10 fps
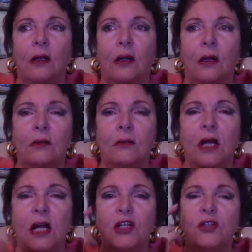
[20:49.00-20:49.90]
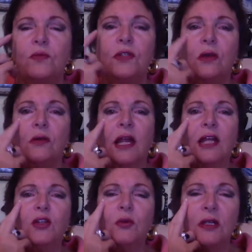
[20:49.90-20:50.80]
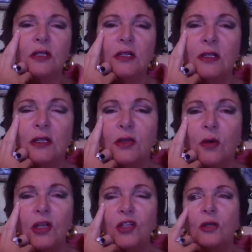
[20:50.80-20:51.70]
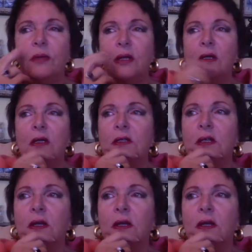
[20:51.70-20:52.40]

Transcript: Oh, gosh, I'm so glad you answered this question, because